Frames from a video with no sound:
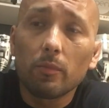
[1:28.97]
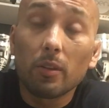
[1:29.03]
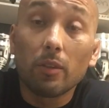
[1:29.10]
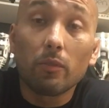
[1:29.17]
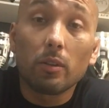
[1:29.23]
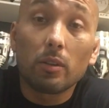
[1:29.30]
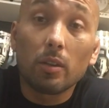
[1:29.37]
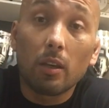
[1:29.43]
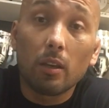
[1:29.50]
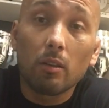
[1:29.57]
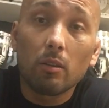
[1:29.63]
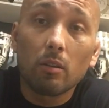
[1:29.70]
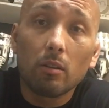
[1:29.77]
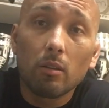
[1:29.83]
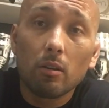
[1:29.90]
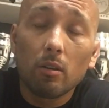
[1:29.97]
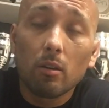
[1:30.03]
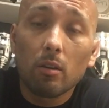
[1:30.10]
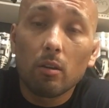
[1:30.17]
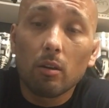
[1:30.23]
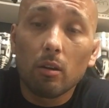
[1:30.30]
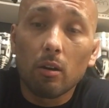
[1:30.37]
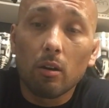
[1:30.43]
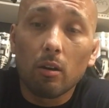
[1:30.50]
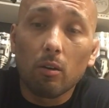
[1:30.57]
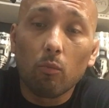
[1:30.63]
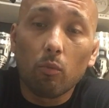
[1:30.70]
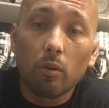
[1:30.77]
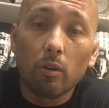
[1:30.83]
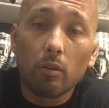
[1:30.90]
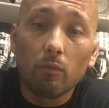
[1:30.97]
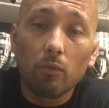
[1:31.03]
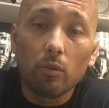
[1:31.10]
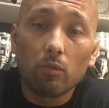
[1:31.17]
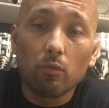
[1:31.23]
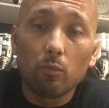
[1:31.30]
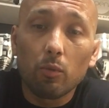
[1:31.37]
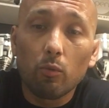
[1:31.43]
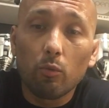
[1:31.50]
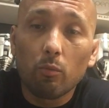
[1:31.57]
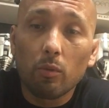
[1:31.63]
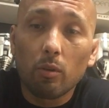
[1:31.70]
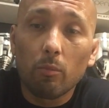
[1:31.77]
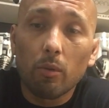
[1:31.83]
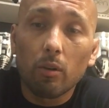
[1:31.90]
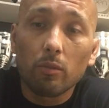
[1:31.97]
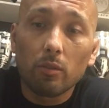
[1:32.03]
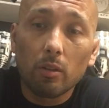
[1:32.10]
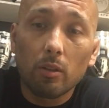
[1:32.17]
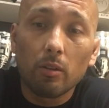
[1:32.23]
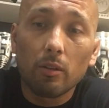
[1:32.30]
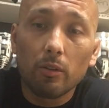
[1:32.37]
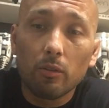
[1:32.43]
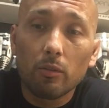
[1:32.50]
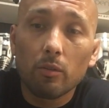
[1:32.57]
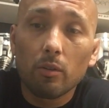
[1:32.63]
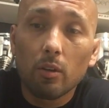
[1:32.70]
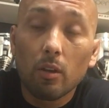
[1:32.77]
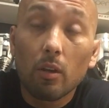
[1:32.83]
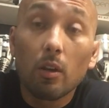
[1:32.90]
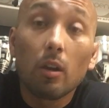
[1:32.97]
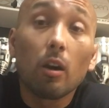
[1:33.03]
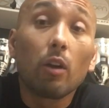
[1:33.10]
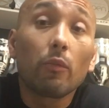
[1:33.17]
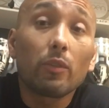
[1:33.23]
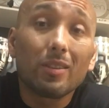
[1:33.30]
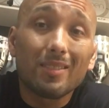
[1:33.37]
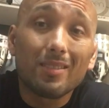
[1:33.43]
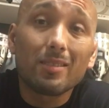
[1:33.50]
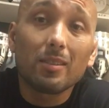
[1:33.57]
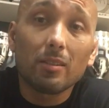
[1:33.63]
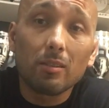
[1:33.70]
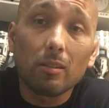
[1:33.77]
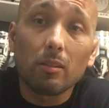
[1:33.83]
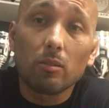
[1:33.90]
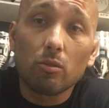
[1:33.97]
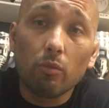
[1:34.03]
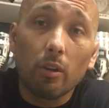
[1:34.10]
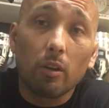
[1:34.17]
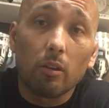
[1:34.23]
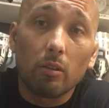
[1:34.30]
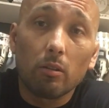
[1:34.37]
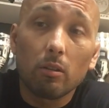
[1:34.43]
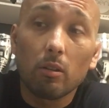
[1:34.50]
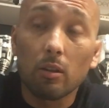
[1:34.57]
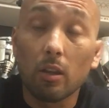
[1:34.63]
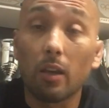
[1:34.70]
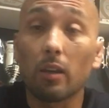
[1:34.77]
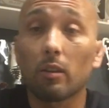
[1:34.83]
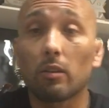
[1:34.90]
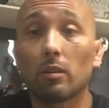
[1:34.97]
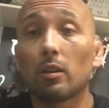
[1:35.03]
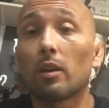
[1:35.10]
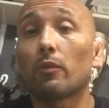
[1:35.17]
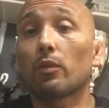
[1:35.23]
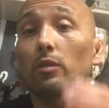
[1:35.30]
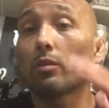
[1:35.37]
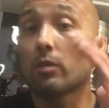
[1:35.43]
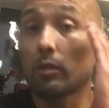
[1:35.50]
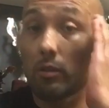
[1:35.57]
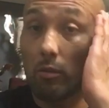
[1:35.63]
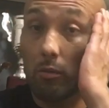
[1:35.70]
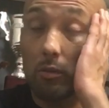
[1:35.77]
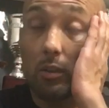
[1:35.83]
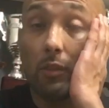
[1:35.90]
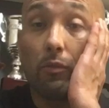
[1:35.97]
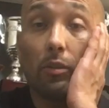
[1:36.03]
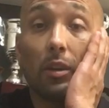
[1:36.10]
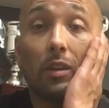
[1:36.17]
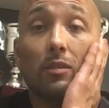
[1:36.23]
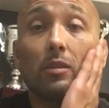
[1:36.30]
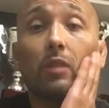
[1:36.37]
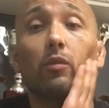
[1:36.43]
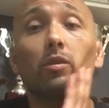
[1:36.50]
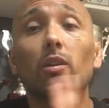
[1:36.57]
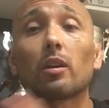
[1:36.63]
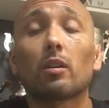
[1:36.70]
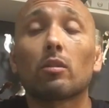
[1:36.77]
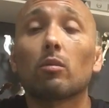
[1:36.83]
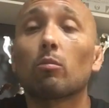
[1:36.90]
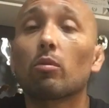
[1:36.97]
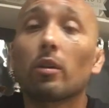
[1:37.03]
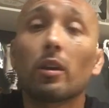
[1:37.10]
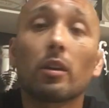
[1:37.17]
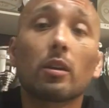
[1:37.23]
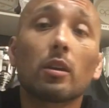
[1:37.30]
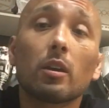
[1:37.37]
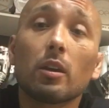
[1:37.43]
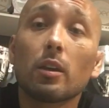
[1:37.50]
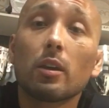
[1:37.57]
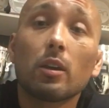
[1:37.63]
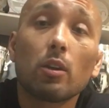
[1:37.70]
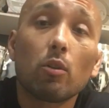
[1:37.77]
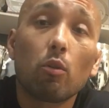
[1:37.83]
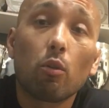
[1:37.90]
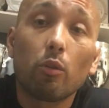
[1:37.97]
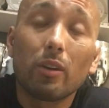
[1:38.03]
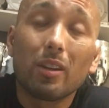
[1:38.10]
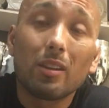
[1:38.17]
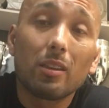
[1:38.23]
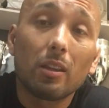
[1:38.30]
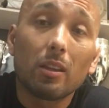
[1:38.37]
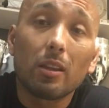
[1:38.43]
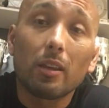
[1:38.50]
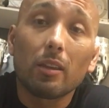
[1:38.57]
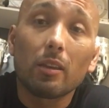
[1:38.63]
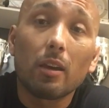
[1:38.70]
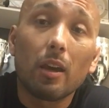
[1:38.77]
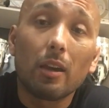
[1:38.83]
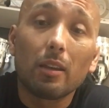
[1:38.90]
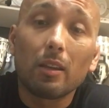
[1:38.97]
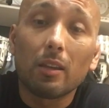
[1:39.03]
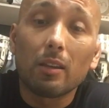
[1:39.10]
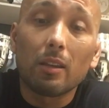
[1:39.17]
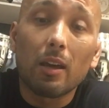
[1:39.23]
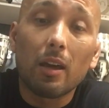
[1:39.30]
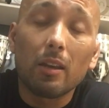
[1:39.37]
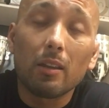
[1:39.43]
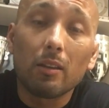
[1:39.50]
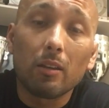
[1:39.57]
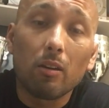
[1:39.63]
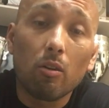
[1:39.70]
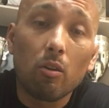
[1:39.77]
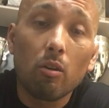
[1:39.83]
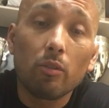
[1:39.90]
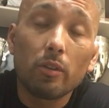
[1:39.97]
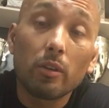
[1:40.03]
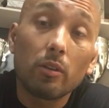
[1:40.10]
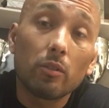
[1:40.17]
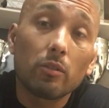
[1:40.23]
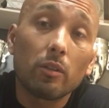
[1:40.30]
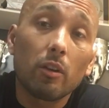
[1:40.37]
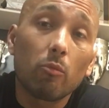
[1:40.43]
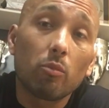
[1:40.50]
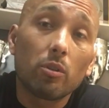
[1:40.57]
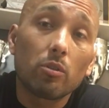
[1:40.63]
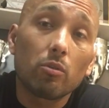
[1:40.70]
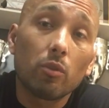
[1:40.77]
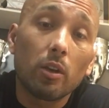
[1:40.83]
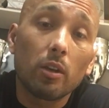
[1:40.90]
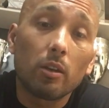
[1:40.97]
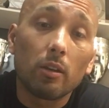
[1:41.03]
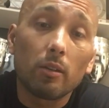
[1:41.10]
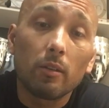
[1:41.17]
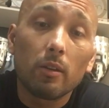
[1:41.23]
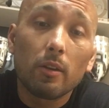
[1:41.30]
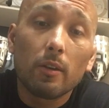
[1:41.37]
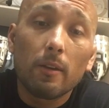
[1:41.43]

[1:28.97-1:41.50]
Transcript: even 10. One individual's been with me about 10 years of consistent training, like never taken a break or anything like that. And out of all the years that I've been training,